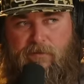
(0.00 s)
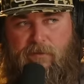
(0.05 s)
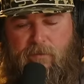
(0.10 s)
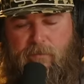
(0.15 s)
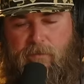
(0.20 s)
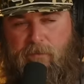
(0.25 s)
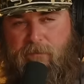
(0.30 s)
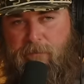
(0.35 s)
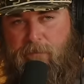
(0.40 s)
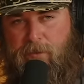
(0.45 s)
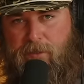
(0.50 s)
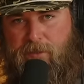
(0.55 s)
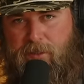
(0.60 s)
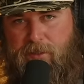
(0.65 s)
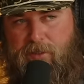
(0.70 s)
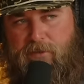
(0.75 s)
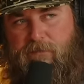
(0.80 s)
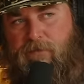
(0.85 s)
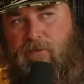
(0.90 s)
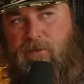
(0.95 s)
of a
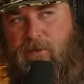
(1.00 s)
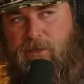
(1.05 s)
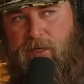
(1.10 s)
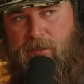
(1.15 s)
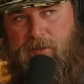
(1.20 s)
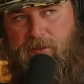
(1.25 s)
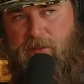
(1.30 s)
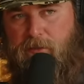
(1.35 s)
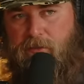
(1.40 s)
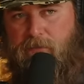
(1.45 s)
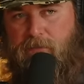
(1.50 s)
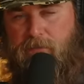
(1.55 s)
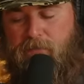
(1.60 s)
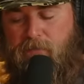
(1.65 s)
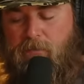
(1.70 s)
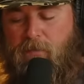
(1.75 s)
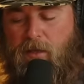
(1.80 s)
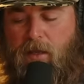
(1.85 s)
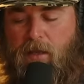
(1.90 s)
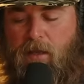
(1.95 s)
position for Justin.
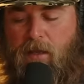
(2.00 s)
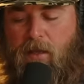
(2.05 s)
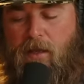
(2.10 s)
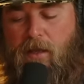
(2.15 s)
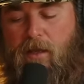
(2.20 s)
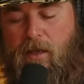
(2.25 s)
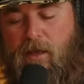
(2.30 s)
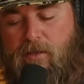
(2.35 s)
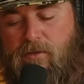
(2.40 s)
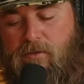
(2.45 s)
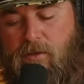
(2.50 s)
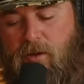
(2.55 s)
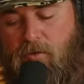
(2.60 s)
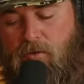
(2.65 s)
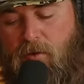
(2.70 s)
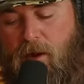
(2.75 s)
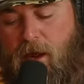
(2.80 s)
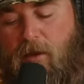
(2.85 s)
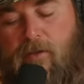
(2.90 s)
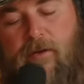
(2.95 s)
So I
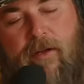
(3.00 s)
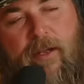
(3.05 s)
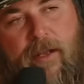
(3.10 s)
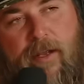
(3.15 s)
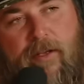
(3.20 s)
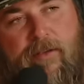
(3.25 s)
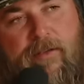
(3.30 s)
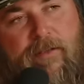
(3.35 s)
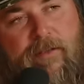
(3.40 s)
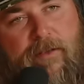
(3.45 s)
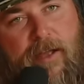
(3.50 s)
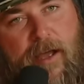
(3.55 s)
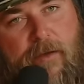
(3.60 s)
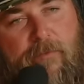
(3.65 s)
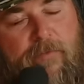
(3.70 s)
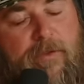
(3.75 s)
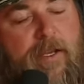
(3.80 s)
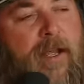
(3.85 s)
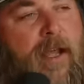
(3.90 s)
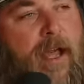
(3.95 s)
ground, it
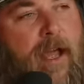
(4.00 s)
stopped.